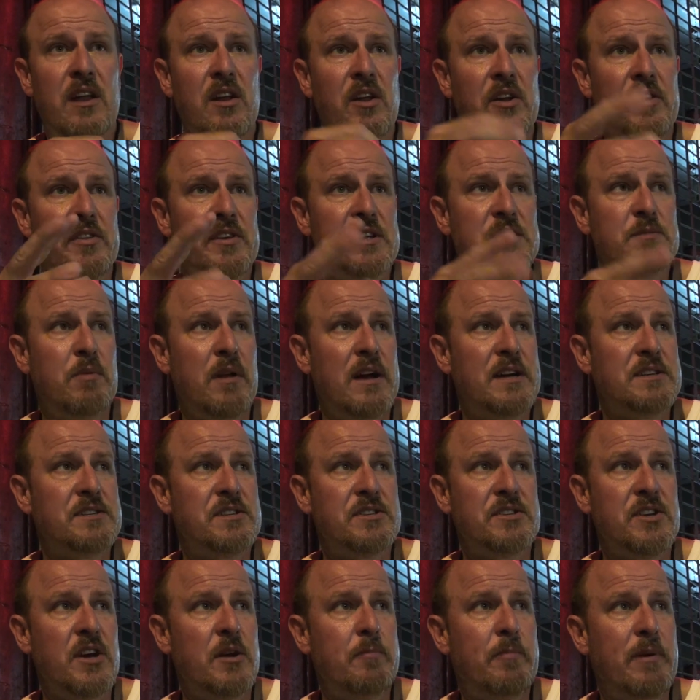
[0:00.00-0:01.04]
a lot of these
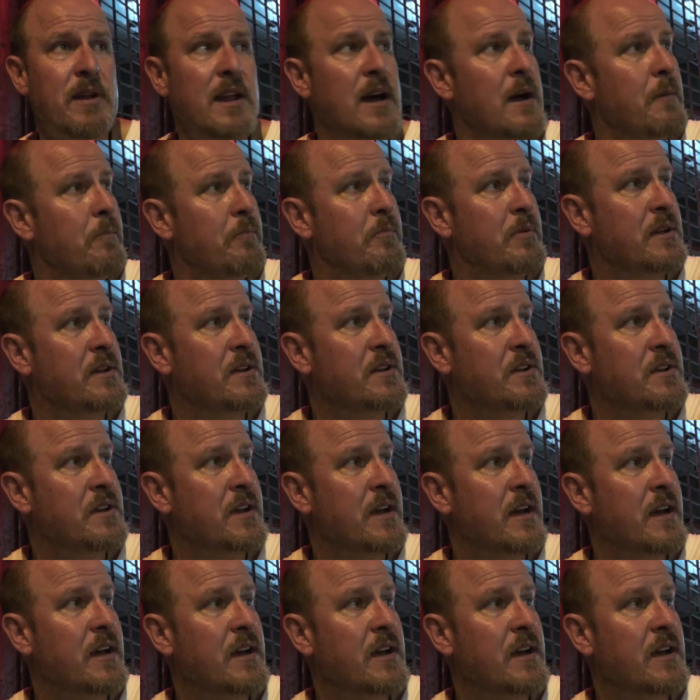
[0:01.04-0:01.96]
places open up and